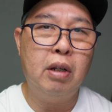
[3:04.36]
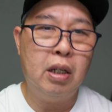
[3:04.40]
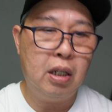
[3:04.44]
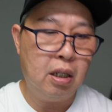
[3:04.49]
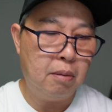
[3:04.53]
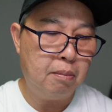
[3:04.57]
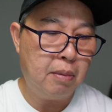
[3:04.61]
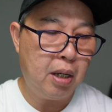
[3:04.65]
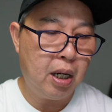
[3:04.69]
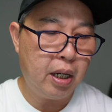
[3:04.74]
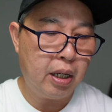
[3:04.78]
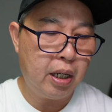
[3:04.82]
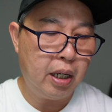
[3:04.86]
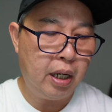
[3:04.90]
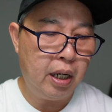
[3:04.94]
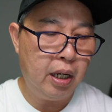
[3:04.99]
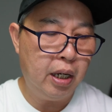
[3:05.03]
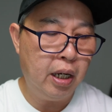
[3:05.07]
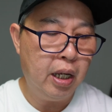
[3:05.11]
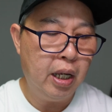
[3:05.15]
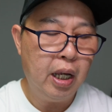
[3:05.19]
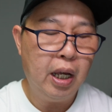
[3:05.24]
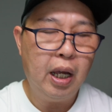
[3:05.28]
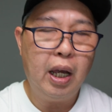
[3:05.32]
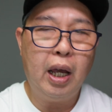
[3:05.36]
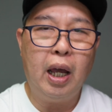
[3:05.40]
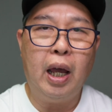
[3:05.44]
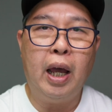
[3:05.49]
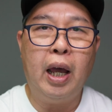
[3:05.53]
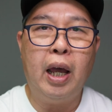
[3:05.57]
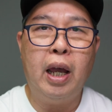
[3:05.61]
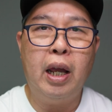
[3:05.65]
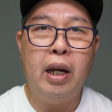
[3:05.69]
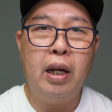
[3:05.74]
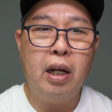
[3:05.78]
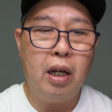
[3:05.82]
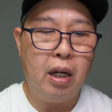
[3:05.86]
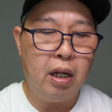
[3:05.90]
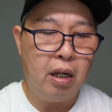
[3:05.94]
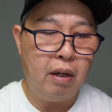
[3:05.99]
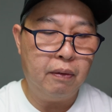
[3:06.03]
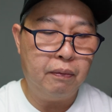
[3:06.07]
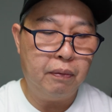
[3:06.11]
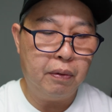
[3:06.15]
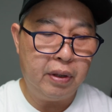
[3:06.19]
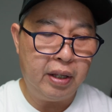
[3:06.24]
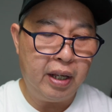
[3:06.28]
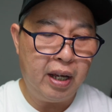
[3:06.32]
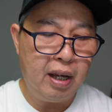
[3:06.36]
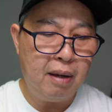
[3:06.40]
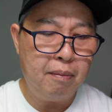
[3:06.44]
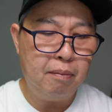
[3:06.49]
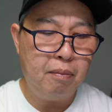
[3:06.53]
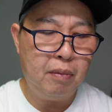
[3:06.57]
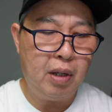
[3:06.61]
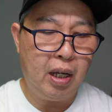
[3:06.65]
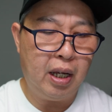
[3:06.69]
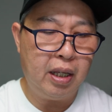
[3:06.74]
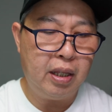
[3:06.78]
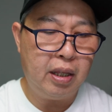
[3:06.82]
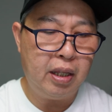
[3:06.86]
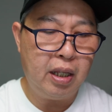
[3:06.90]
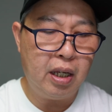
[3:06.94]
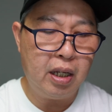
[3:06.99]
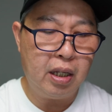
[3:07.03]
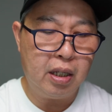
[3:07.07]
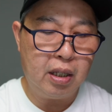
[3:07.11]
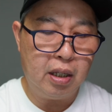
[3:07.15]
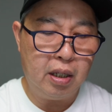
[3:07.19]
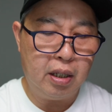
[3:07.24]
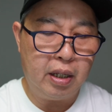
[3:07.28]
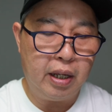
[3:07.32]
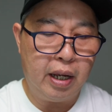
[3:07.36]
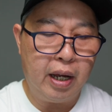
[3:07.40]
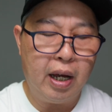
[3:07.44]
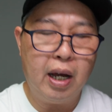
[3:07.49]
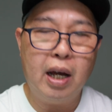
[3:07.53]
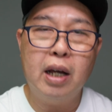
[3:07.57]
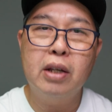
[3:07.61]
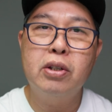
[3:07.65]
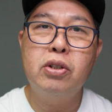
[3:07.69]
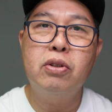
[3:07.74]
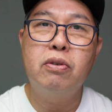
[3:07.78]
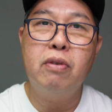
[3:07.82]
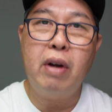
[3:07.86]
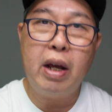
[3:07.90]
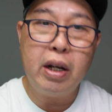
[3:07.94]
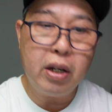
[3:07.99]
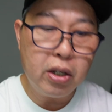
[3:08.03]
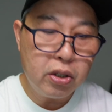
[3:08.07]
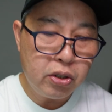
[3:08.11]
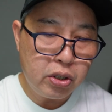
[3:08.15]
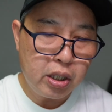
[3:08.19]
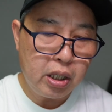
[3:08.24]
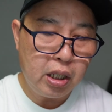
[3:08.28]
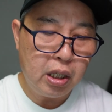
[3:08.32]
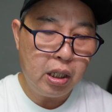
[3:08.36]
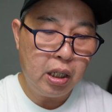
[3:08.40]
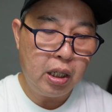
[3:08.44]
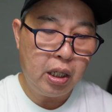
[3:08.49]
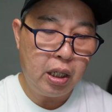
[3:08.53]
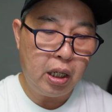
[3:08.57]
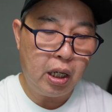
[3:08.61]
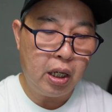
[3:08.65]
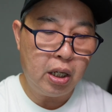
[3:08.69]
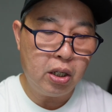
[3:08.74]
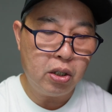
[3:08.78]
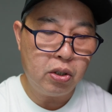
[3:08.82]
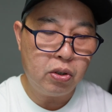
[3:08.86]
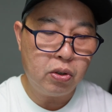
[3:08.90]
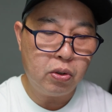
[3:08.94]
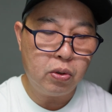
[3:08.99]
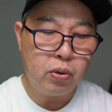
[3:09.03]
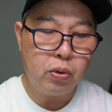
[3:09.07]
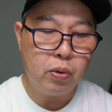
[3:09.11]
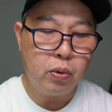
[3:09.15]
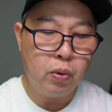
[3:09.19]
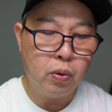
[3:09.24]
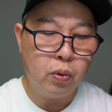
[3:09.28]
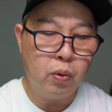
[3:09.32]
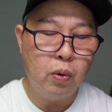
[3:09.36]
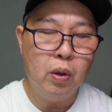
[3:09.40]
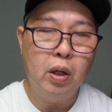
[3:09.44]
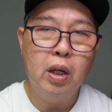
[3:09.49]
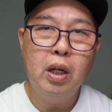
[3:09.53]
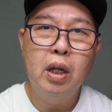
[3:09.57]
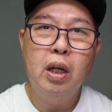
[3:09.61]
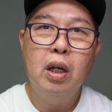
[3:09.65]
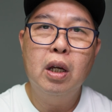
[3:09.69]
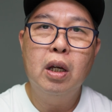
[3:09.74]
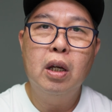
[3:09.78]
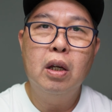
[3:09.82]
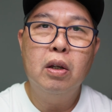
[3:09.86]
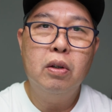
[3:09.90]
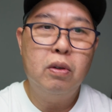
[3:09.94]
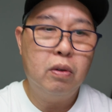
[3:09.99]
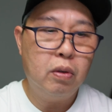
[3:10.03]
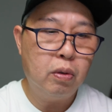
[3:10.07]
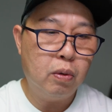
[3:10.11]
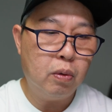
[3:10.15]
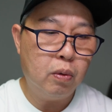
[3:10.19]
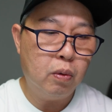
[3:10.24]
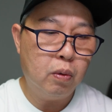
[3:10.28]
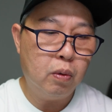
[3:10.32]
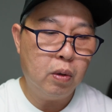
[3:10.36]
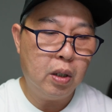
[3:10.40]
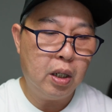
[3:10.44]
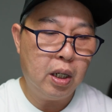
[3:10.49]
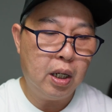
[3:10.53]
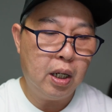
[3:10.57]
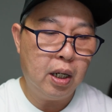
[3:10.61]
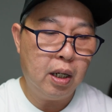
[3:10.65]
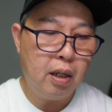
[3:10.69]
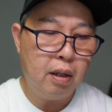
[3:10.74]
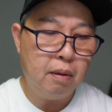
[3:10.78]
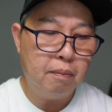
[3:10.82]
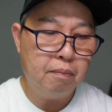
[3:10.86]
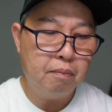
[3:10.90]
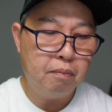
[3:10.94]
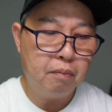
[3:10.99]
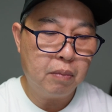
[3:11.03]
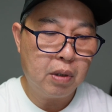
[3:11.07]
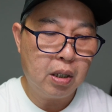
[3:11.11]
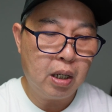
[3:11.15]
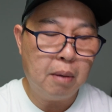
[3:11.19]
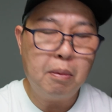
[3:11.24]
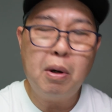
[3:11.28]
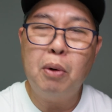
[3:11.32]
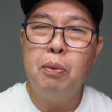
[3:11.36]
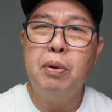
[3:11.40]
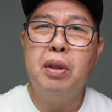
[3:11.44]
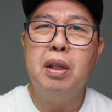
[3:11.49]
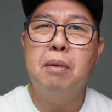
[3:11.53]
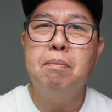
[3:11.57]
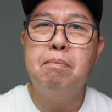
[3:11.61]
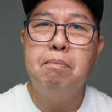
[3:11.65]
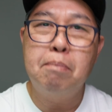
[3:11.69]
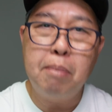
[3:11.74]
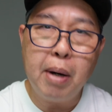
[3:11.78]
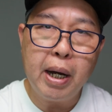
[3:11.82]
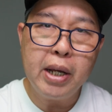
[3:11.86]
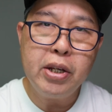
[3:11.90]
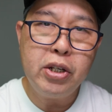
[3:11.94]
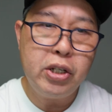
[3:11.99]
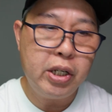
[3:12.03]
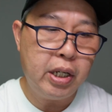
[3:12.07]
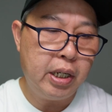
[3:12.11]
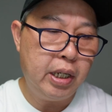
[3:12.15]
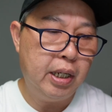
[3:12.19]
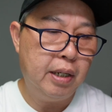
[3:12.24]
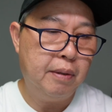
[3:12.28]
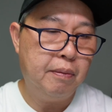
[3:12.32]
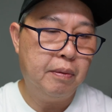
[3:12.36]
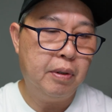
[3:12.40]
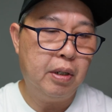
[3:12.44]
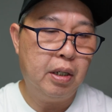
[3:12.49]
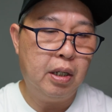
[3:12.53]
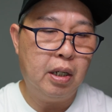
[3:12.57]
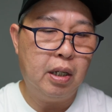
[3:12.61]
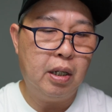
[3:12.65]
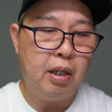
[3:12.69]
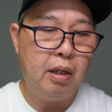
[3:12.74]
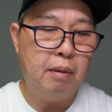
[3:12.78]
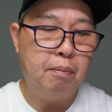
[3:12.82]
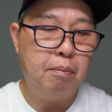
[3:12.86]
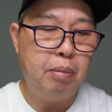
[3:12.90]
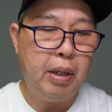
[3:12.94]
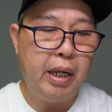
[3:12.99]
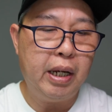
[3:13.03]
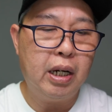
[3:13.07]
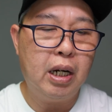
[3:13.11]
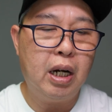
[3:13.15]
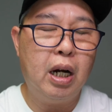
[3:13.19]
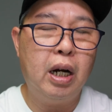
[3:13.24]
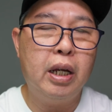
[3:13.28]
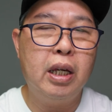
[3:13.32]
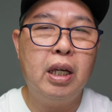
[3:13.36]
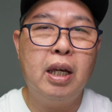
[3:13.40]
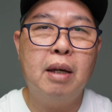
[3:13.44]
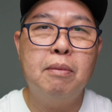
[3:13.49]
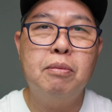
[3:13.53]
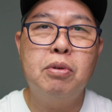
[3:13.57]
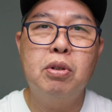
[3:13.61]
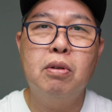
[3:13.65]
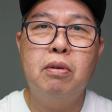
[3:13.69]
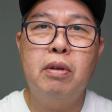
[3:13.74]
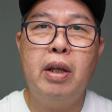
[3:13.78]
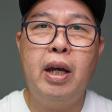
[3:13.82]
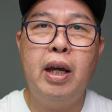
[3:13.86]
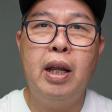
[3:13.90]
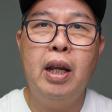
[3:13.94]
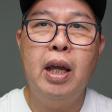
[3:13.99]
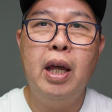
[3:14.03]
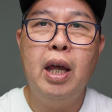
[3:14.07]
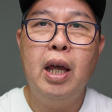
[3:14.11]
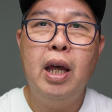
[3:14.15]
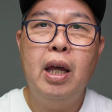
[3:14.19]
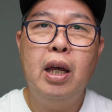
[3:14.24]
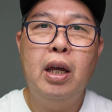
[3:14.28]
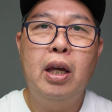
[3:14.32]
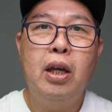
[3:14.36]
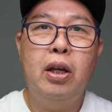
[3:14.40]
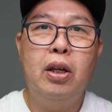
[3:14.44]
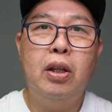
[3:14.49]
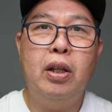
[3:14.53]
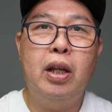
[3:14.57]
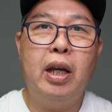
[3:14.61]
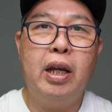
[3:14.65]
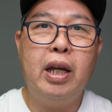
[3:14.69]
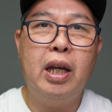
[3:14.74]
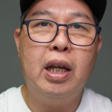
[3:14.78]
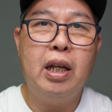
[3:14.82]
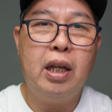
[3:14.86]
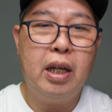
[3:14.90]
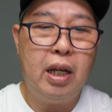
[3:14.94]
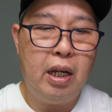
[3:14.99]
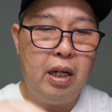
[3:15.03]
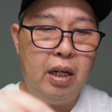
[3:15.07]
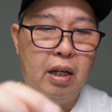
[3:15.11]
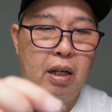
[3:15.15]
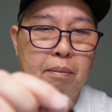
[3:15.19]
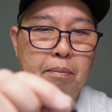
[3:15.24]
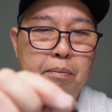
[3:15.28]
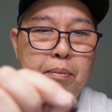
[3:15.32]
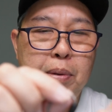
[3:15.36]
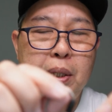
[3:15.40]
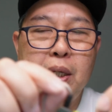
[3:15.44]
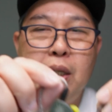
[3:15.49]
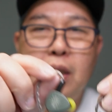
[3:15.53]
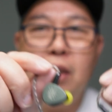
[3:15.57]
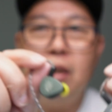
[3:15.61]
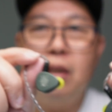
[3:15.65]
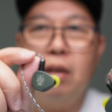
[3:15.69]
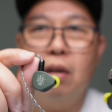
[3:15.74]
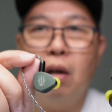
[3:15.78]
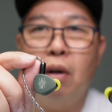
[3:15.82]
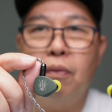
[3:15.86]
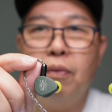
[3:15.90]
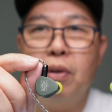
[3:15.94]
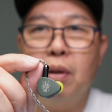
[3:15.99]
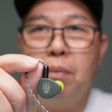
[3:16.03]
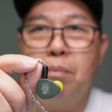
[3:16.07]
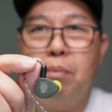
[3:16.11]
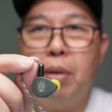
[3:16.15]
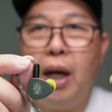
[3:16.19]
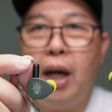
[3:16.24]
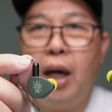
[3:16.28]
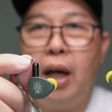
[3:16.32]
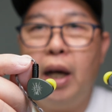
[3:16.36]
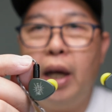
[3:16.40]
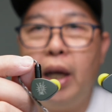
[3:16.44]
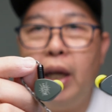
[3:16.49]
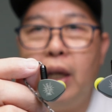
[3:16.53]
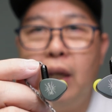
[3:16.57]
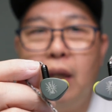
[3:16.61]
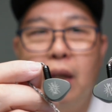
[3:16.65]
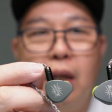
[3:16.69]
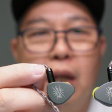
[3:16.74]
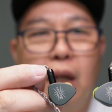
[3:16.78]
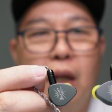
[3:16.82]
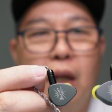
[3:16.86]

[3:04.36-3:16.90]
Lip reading: in the market, and for them, I think their strategy is to come up with a budget planar IEM so that they can get a piece of the pie